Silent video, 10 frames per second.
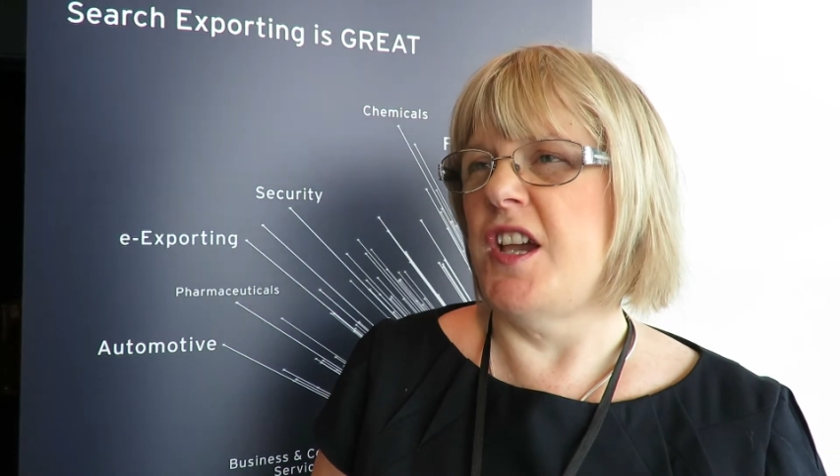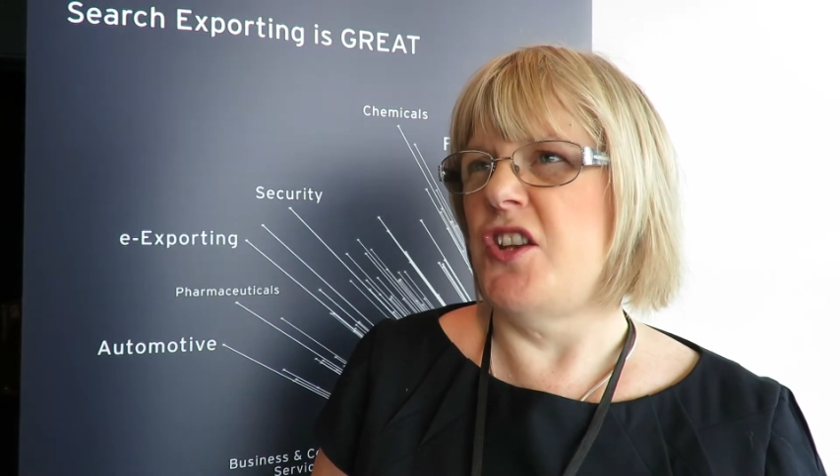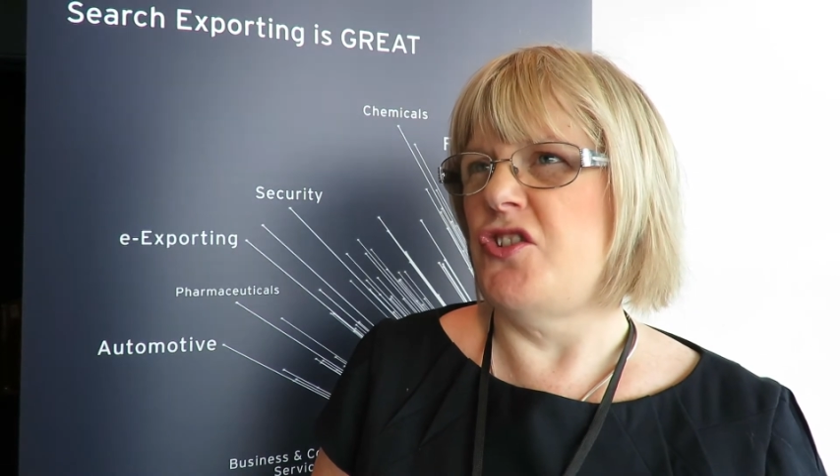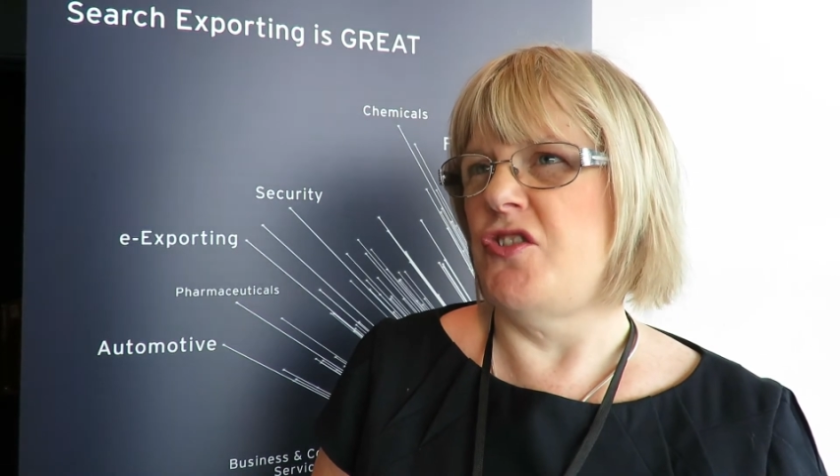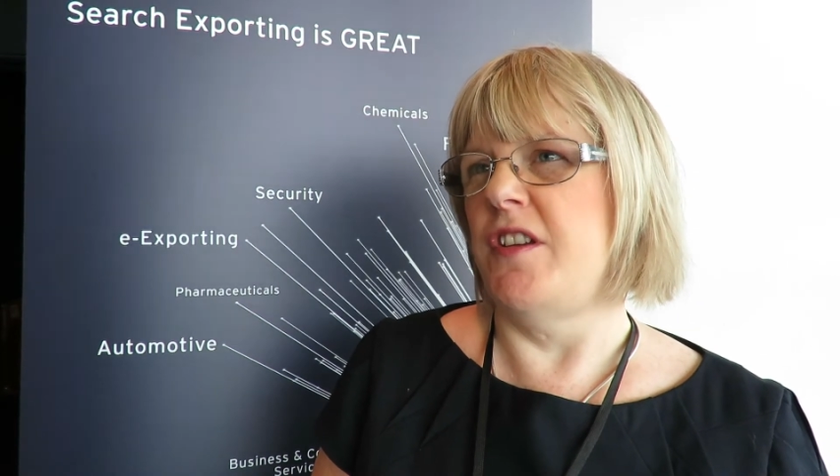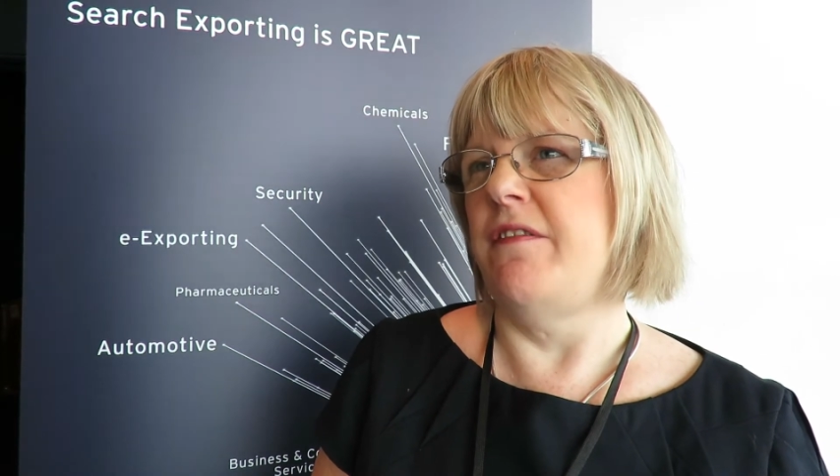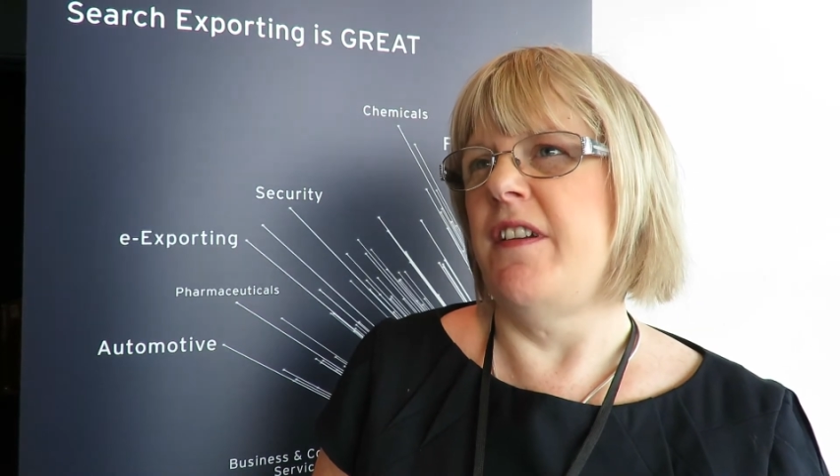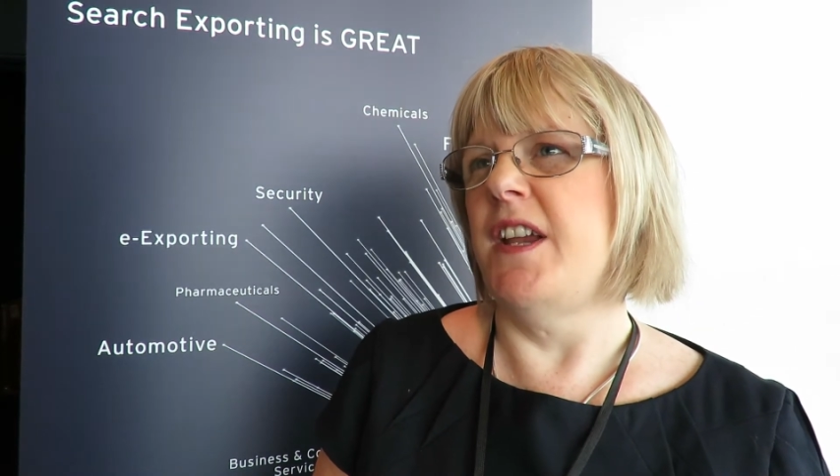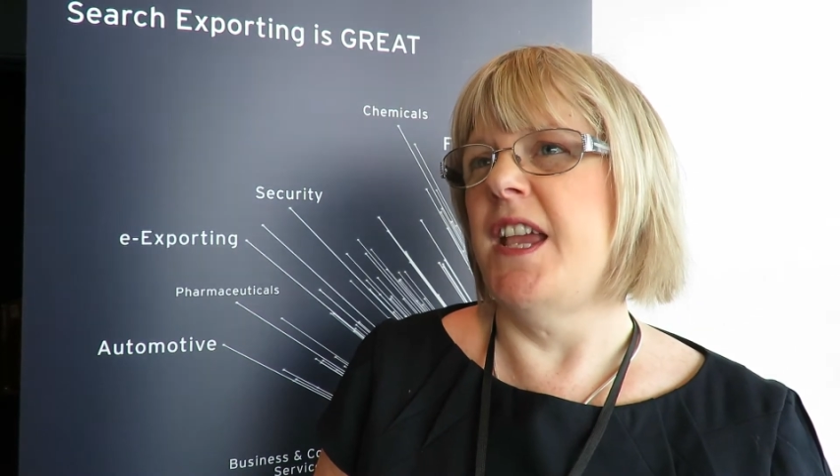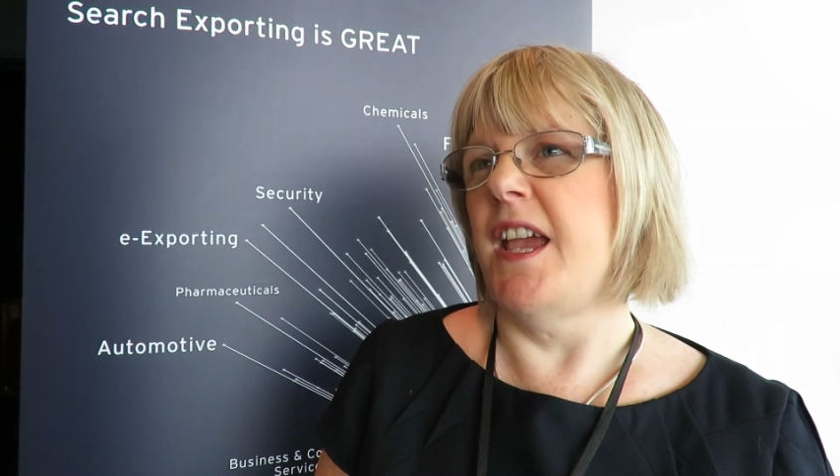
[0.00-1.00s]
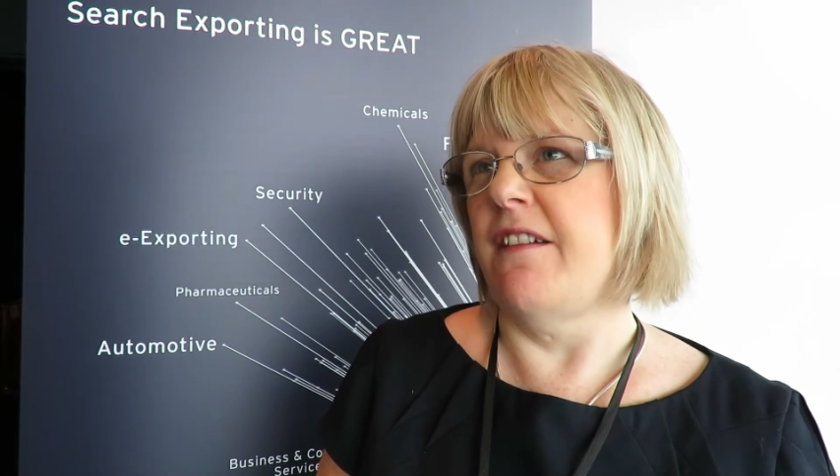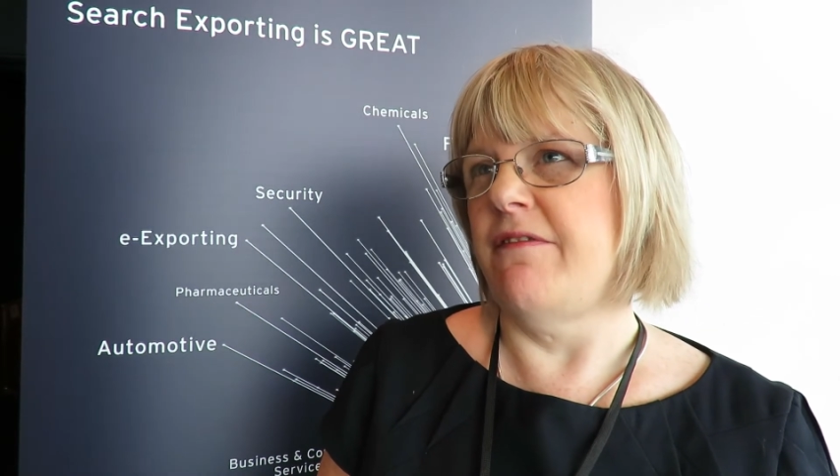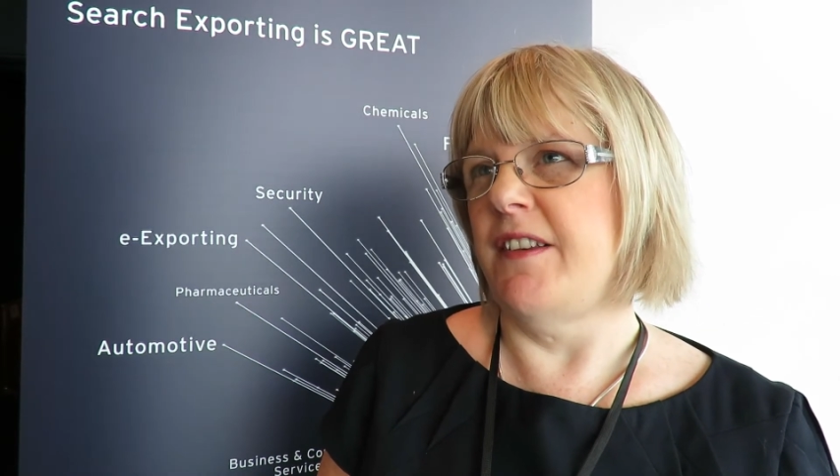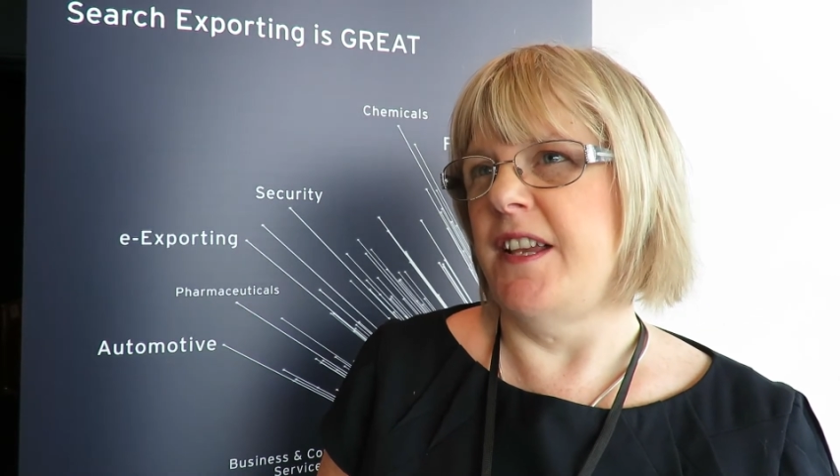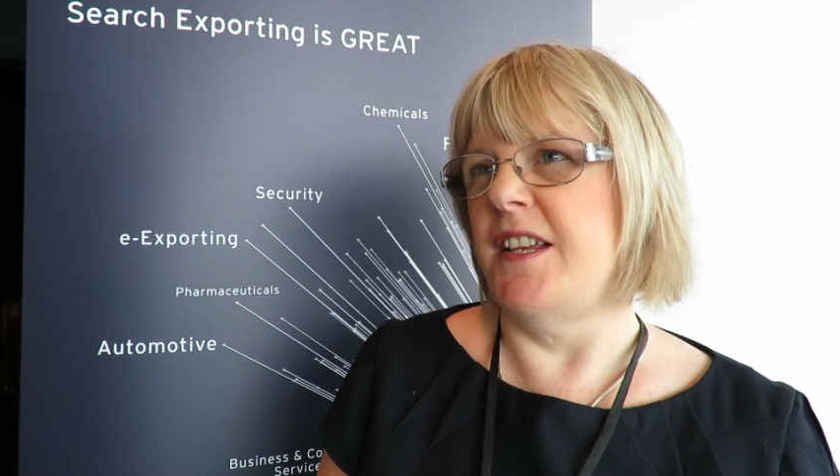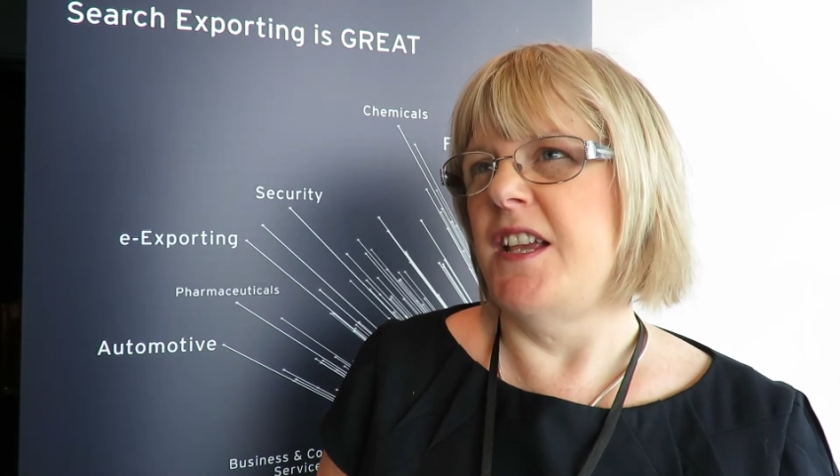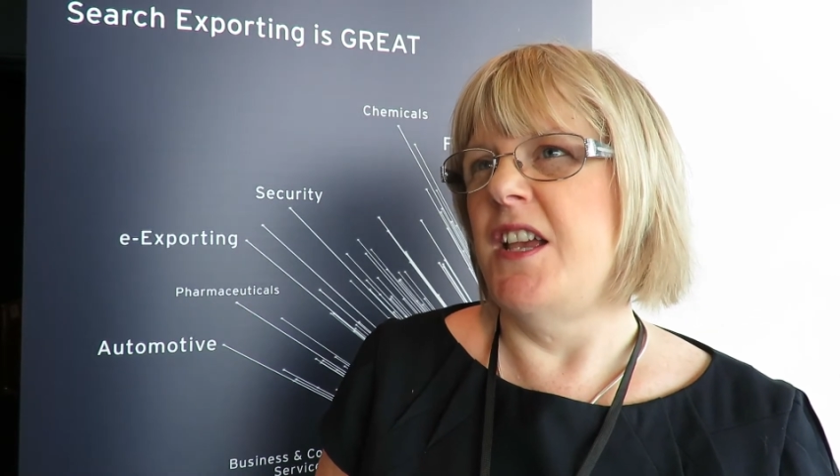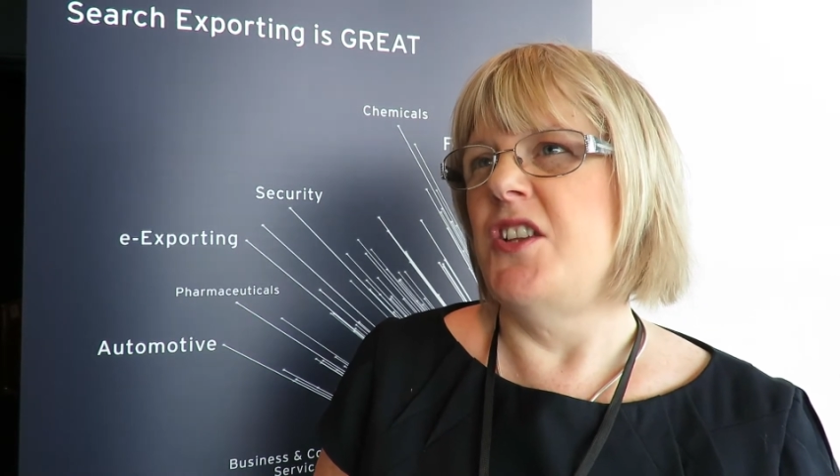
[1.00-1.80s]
country very carefully,